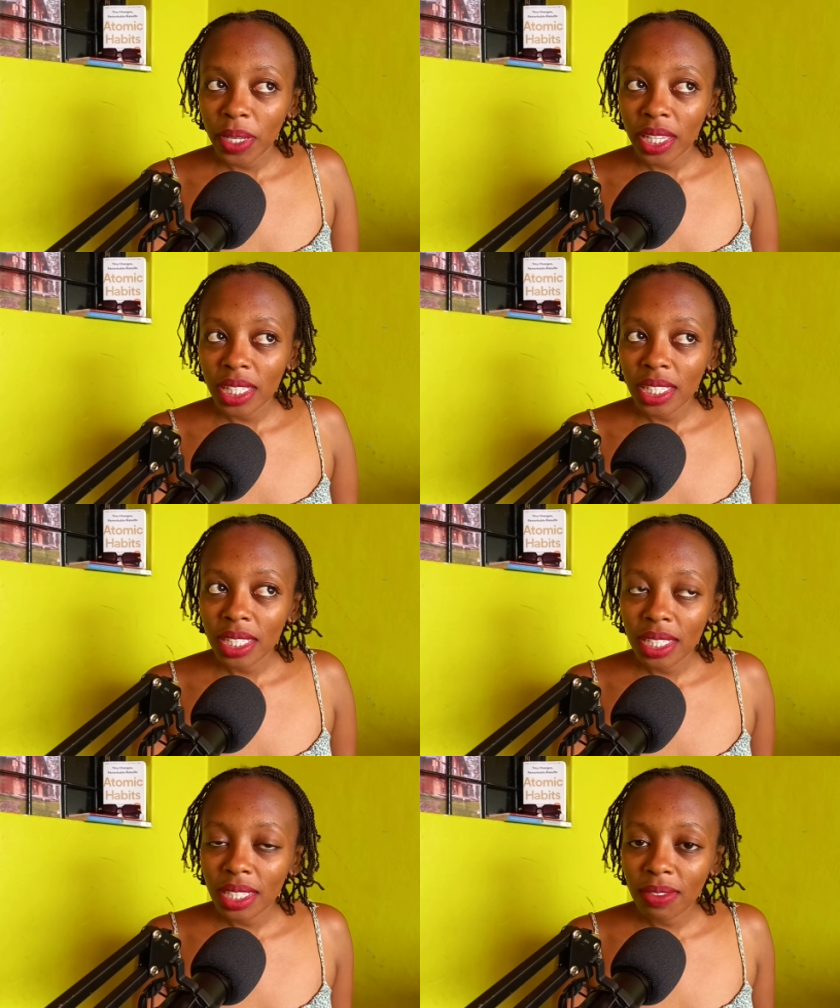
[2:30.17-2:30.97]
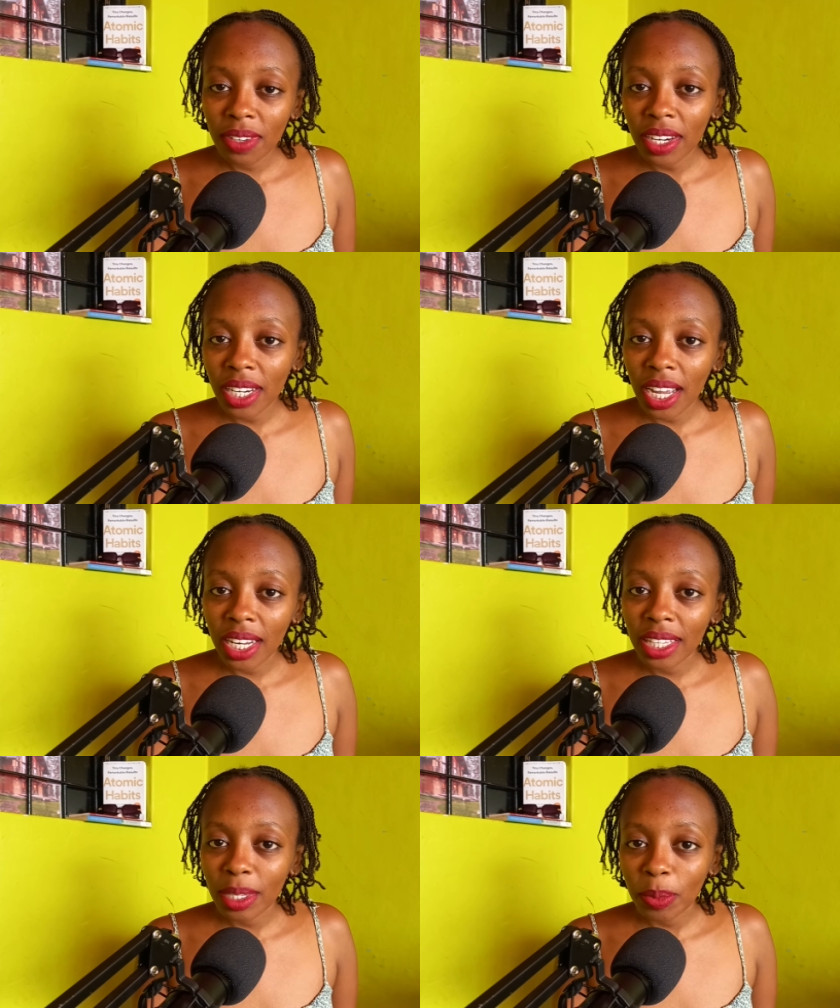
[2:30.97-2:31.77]
It's very
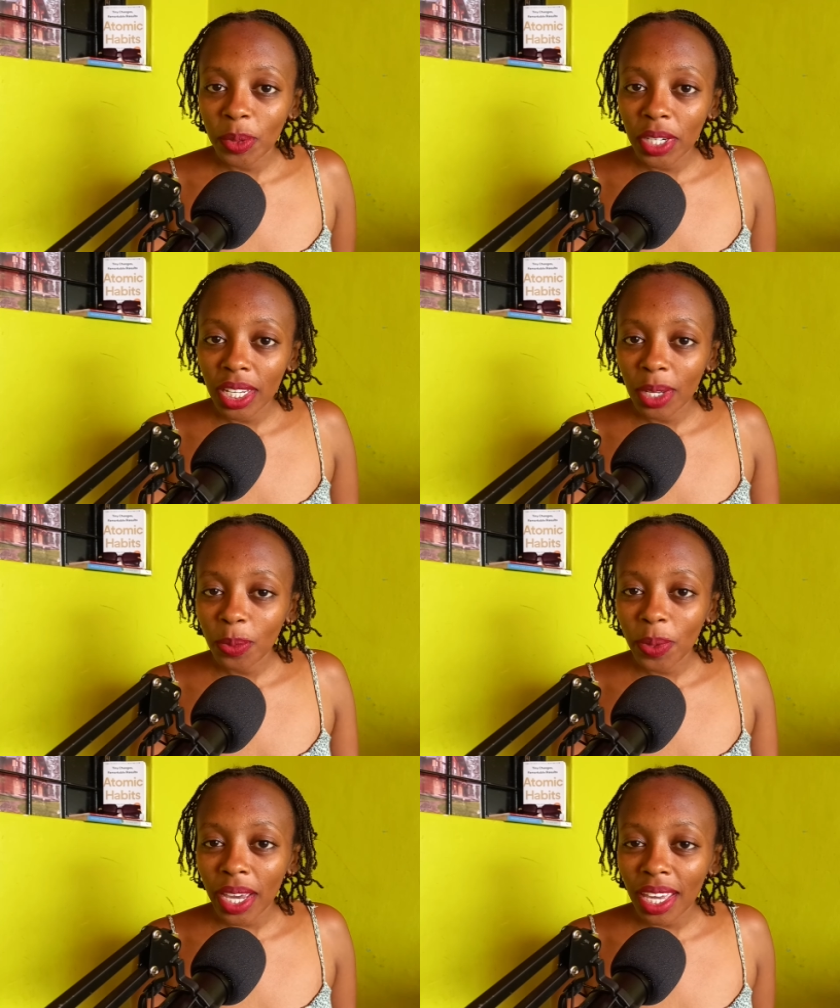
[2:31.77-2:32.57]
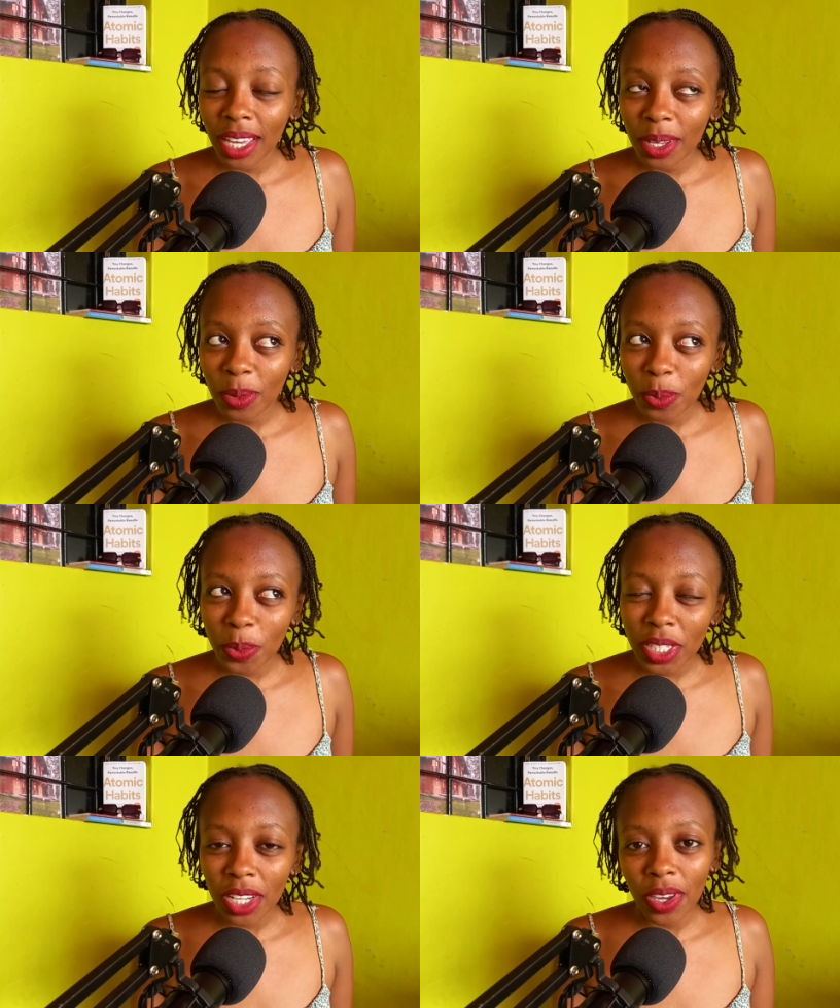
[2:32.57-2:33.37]
early in the morning. Why?
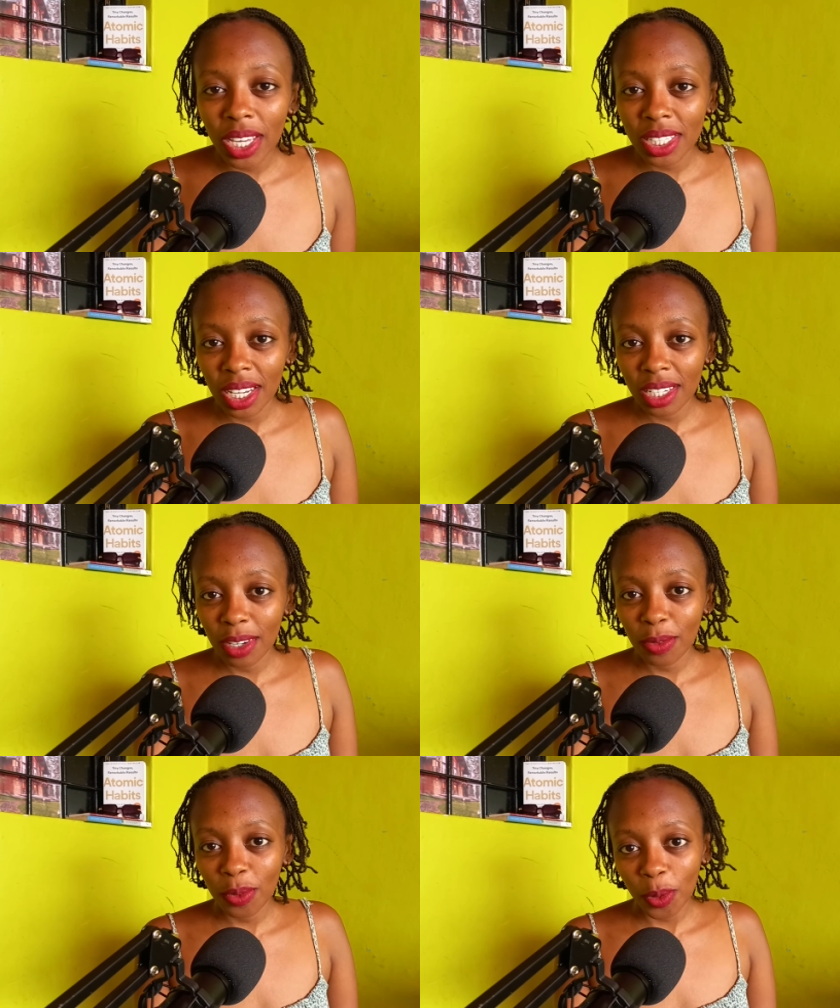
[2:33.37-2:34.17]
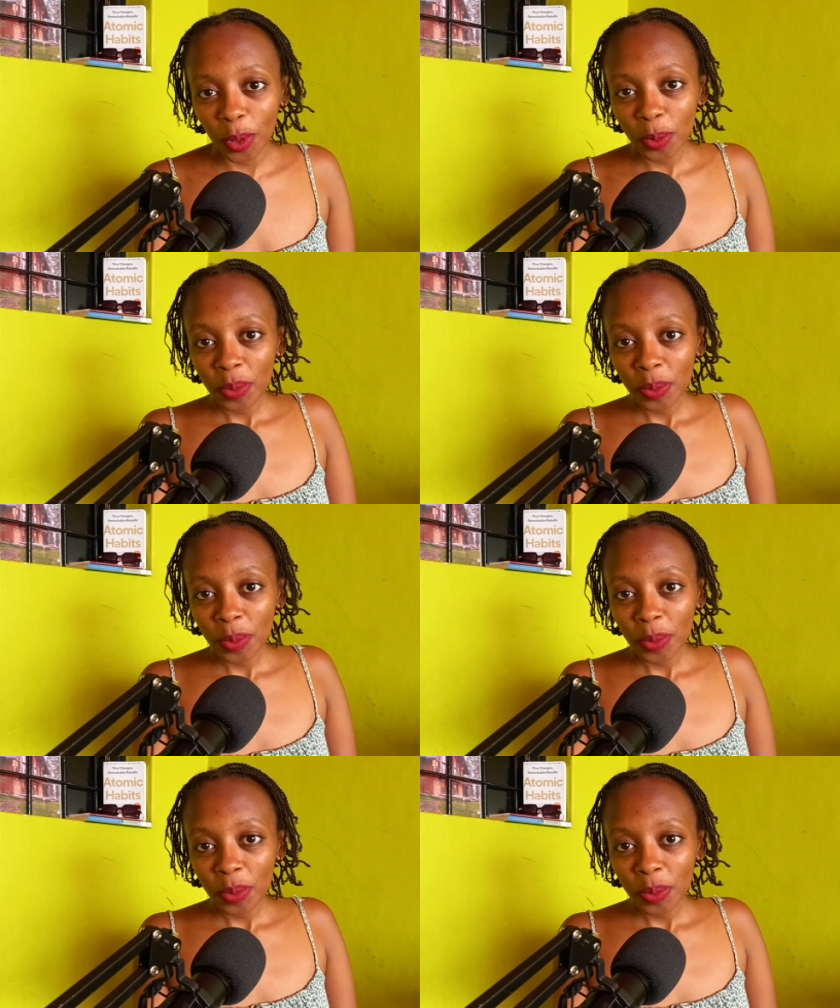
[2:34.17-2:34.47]
What are you excited for?